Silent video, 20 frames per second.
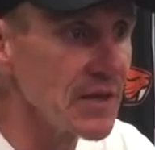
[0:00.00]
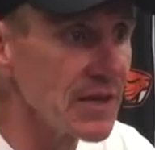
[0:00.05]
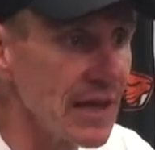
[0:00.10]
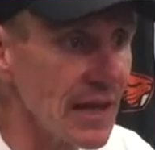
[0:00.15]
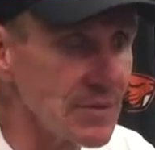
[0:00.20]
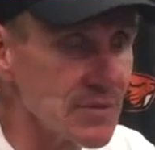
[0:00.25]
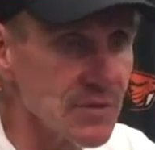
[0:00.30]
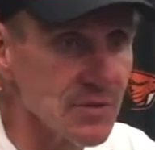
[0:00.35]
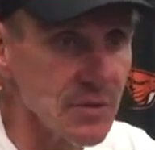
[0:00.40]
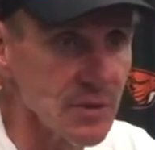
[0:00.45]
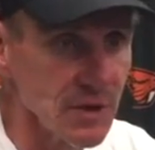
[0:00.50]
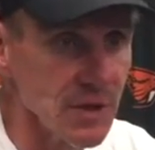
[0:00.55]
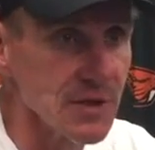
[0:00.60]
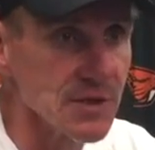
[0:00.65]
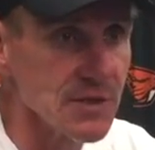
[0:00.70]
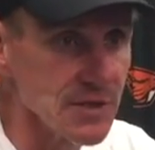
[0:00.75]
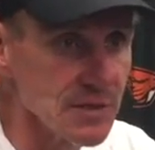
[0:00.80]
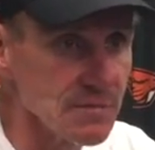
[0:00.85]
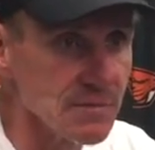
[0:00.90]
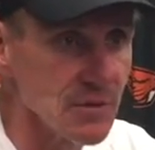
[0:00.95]
think it absolutely
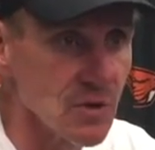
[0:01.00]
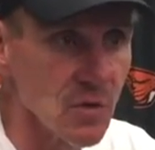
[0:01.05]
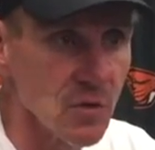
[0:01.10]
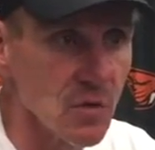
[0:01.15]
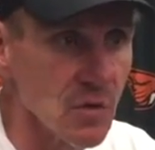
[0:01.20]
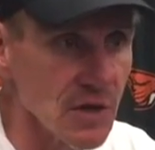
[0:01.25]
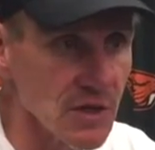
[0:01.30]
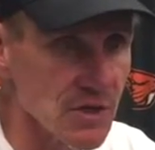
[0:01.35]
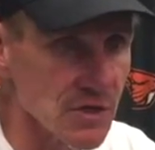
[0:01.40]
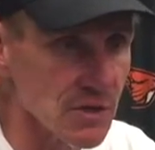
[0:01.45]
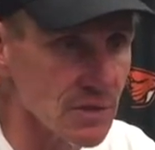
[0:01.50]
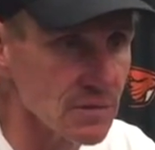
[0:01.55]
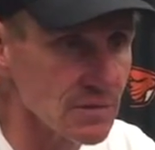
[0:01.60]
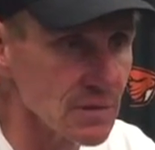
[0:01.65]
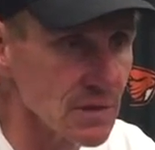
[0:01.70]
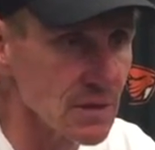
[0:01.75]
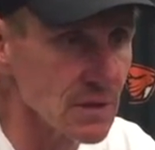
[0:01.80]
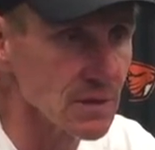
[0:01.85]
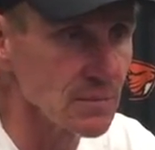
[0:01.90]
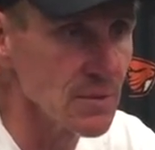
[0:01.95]
does, no question.
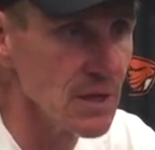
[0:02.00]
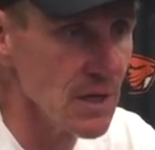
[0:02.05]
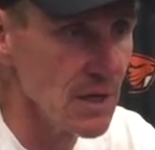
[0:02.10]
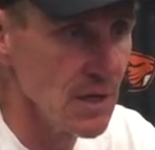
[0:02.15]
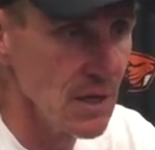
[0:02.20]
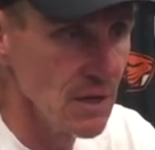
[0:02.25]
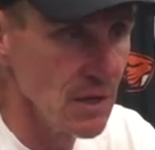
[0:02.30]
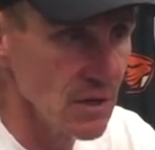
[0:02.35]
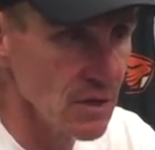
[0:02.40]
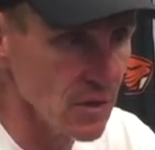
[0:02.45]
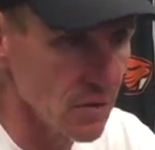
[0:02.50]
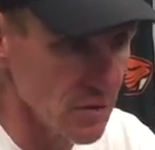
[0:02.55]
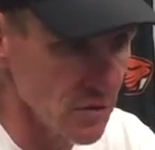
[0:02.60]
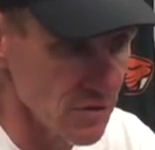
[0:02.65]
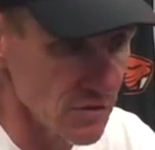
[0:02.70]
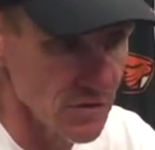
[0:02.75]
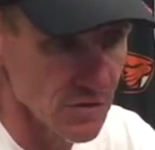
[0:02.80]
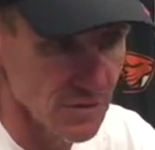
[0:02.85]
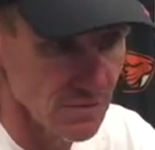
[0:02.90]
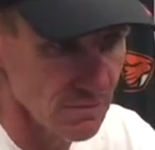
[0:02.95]
you know,
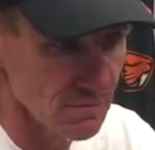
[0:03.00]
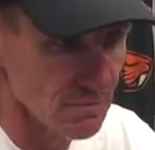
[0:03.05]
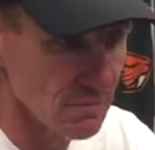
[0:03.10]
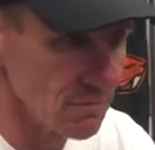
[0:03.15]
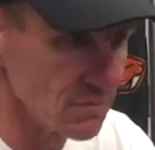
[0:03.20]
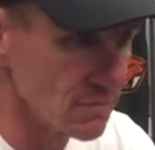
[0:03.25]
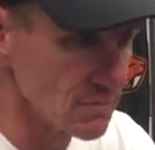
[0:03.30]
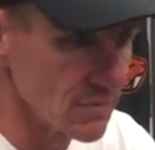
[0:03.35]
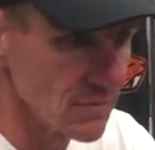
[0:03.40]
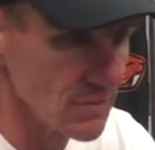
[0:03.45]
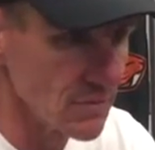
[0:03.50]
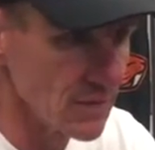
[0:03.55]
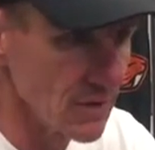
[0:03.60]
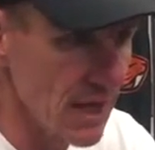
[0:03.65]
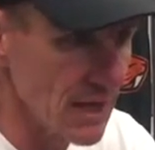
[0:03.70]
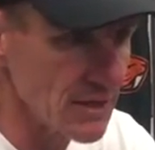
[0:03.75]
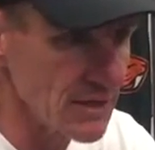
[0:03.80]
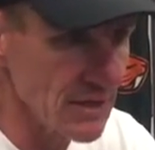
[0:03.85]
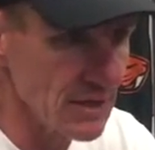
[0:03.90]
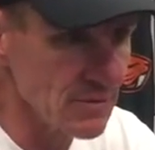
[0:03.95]
there's a
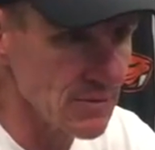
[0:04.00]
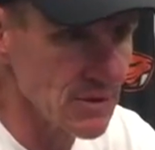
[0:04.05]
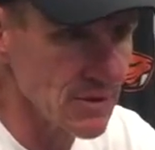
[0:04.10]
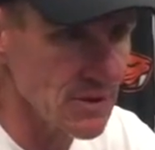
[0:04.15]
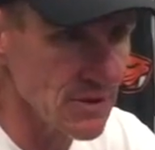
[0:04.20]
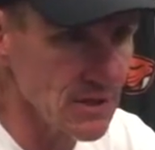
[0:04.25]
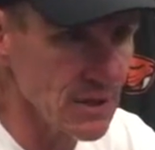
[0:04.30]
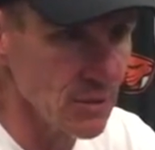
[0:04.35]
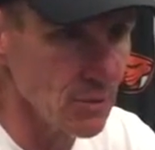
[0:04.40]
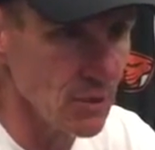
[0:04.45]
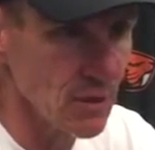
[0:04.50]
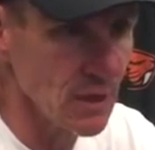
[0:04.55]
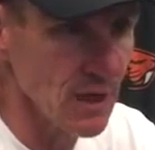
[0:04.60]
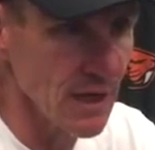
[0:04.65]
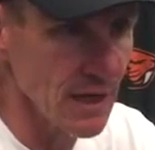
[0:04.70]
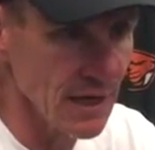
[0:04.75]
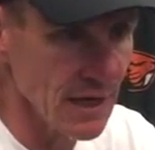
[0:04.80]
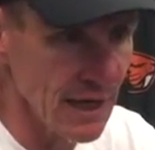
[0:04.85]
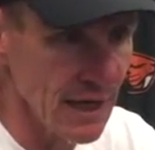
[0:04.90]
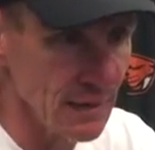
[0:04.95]
lot of teams in this league win a
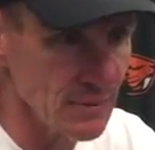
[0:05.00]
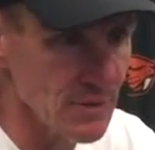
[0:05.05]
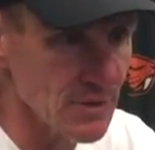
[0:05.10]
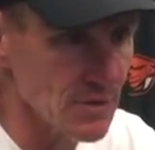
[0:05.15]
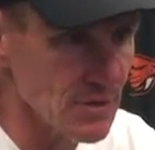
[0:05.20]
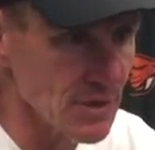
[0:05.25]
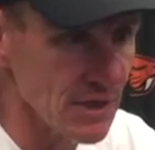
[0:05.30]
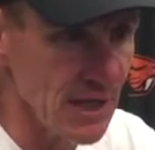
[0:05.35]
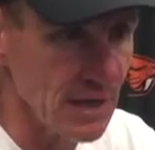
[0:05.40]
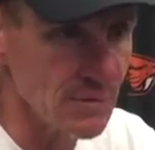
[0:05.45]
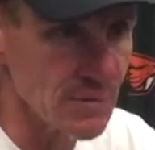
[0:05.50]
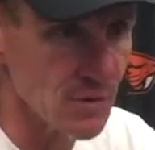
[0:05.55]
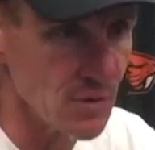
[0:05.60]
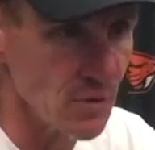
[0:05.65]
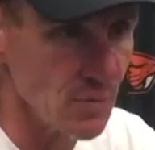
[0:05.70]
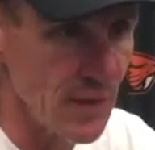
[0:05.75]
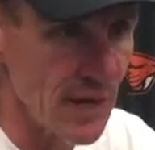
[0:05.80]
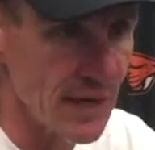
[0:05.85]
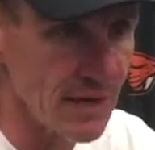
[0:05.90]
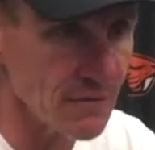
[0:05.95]
lot of games, and there's games that go
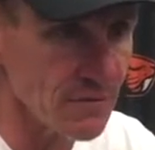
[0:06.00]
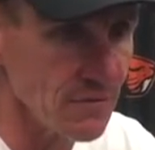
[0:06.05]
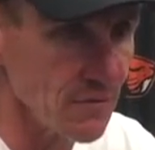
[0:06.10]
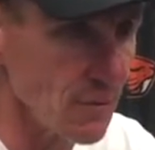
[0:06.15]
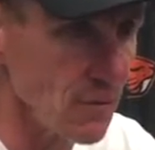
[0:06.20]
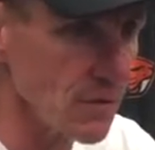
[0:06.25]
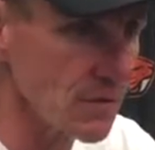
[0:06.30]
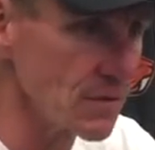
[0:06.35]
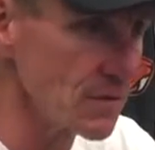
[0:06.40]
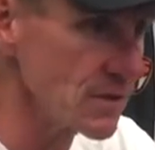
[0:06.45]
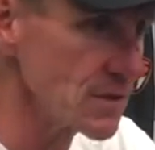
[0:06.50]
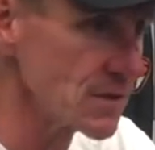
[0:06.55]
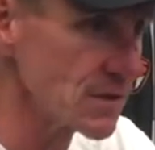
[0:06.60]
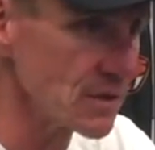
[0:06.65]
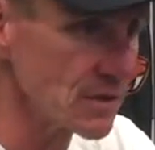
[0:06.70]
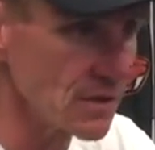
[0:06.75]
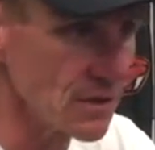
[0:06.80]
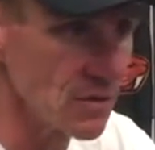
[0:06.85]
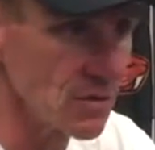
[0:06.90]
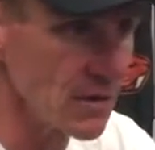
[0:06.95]
back and forth, and it's
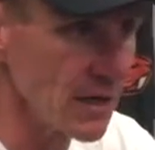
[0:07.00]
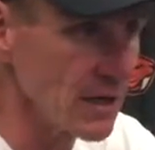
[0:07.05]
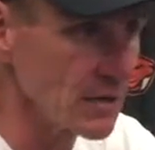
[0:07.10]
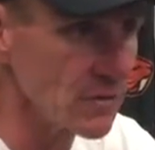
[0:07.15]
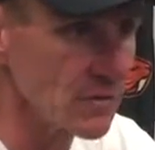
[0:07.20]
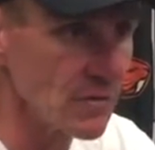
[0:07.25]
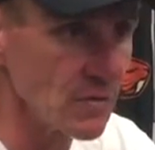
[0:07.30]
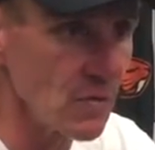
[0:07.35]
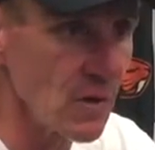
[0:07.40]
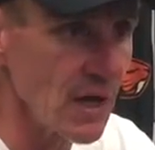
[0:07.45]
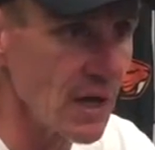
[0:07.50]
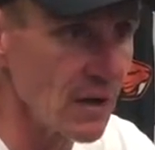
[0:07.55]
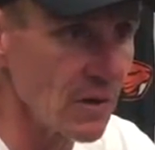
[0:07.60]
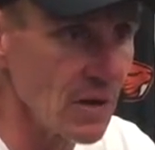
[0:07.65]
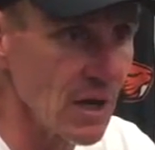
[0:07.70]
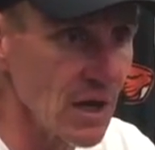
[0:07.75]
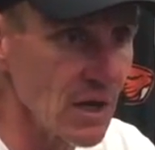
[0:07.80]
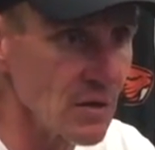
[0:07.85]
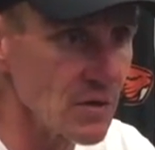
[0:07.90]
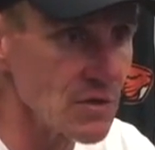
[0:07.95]
going to go down to the wire a
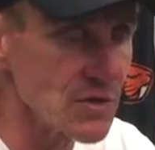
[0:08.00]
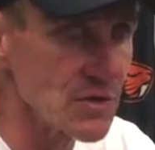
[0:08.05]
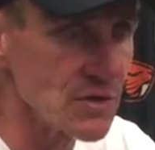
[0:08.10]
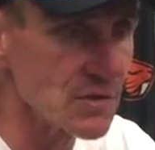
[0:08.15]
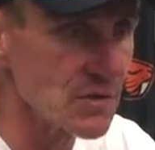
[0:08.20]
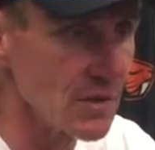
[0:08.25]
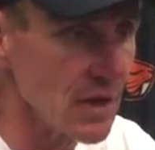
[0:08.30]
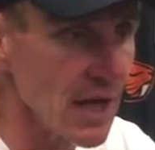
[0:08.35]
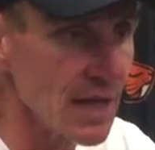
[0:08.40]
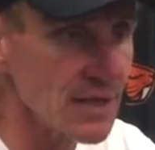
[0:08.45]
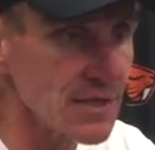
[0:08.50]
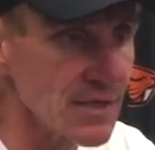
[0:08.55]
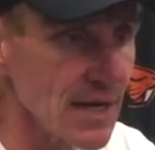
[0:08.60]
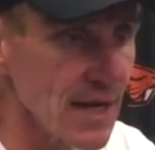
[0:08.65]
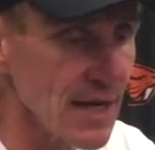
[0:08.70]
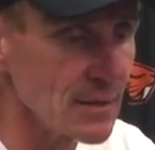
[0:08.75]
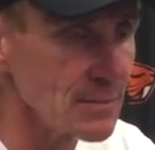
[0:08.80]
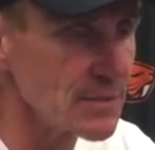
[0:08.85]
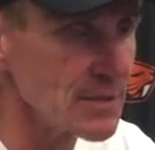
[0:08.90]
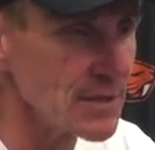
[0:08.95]
lot of those, a lot of
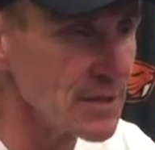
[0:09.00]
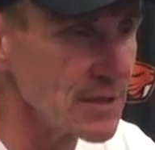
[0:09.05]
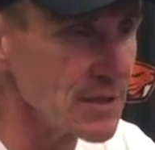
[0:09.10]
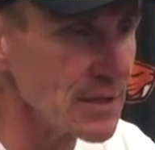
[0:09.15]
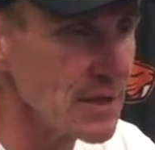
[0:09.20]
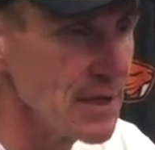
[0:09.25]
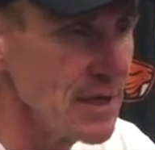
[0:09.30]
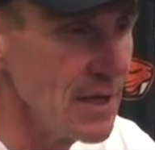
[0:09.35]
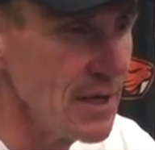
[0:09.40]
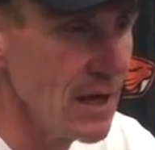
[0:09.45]
times. And